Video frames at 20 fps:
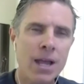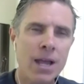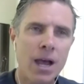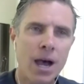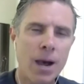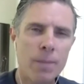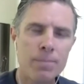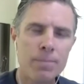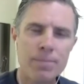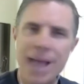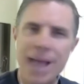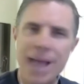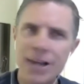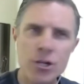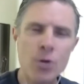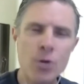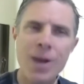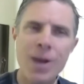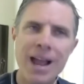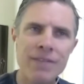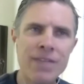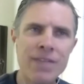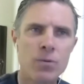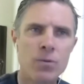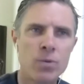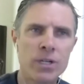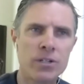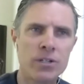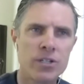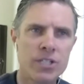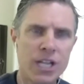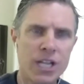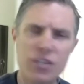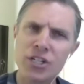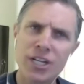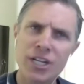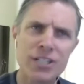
How do you have that realization?